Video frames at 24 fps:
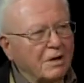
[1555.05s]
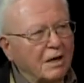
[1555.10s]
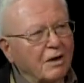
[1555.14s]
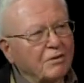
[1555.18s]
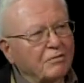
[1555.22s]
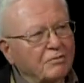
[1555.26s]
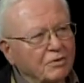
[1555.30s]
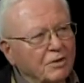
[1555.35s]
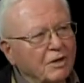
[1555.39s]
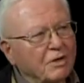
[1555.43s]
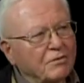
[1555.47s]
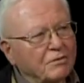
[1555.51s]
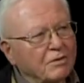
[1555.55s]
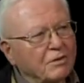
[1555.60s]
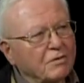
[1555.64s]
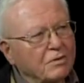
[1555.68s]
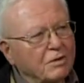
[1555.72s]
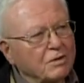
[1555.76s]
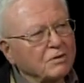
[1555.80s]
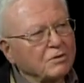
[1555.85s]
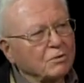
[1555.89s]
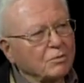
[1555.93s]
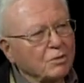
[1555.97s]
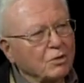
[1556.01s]
I felt that
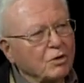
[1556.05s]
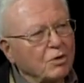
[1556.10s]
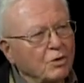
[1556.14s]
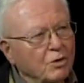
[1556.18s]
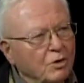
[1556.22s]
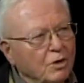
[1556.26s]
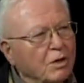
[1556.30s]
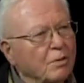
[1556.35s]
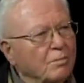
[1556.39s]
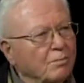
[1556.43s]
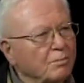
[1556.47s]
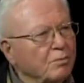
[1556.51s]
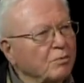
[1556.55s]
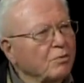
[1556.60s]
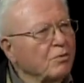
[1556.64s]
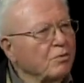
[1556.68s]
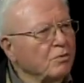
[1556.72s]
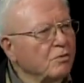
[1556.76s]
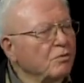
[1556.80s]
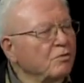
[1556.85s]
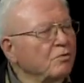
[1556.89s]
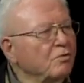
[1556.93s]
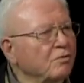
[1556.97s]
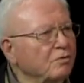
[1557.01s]
this could
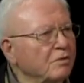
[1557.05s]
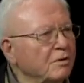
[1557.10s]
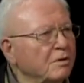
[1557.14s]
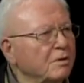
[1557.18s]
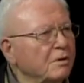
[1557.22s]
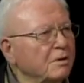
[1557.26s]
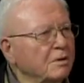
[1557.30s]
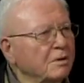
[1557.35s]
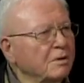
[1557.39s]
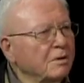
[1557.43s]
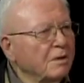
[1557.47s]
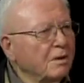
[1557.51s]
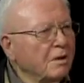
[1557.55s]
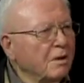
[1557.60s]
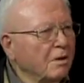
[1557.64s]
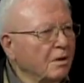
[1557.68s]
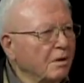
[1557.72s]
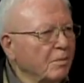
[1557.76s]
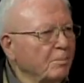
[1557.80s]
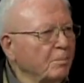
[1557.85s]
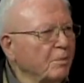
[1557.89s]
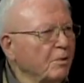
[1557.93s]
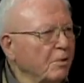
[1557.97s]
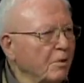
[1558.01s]
improve
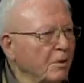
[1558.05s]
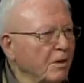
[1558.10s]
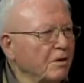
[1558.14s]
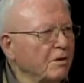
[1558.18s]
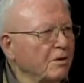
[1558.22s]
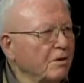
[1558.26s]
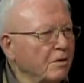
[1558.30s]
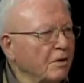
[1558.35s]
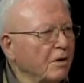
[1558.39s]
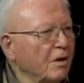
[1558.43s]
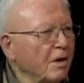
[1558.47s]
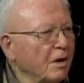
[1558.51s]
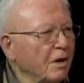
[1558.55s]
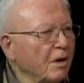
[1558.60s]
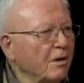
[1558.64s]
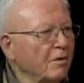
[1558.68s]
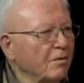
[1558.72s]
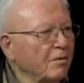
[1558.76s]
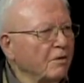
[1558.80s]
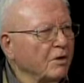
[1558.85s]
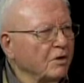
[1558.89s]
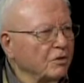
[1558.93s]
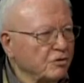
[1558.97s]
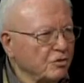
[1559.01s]
upon uh, your
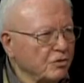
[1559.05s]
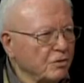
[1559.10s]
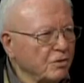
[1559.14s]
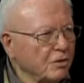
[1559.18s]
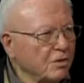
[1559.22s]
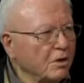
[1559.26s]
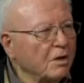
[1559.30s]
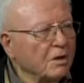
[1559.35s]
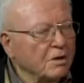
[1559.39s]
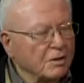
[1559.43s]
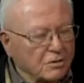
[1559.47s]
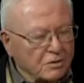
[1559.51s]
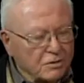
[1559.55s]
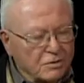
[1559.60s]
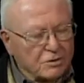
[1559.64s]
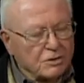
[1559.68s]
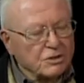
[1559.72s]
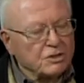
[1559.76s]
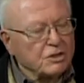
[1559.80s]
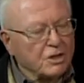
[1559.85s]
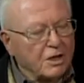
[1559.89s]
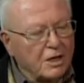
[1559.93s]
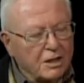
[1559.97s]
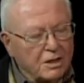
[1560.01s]
this, shyness. Yeah, the
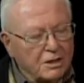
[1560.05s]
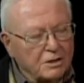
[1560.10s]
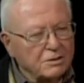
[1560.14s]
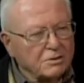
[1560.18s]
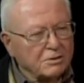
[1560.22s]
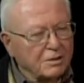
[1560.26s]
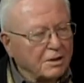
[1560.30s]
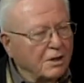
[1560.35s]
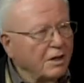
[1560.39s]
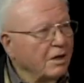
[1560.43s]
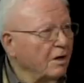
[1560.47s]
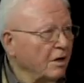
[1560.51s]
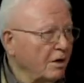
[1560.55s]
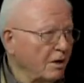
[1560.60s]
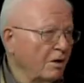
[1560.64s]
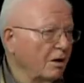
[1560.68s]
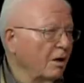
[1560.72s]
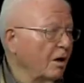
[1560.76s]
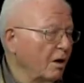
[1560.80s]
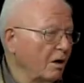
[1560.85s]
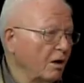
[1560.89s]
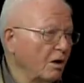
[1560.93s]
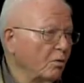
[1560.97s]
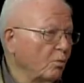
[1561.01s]
shyness. It,
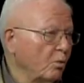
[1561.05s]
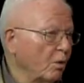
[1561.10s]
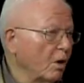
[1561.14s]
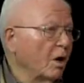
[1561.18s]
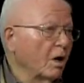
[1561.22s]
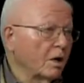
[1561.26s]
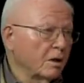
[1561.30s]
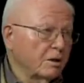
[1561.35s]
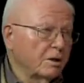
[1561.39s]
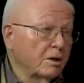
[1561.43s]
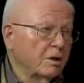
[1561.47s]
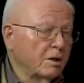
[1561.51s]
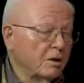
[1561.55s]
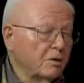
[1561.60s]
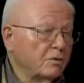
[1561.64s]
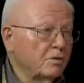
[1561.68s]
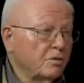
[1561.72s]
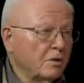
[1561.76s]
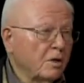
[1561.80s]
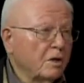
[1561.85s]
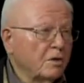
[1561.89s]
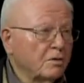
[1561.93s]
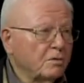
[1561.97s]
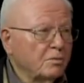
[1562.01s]
and it worked in a
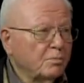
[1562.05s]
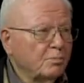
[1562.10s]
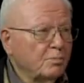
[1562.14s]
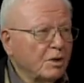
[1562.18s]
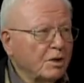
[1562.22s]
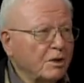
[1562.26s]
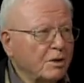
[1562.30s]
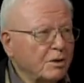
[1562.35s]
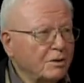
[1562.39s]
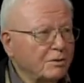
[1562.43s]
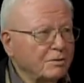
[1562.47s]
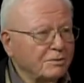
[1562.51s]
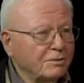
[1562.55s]
sense because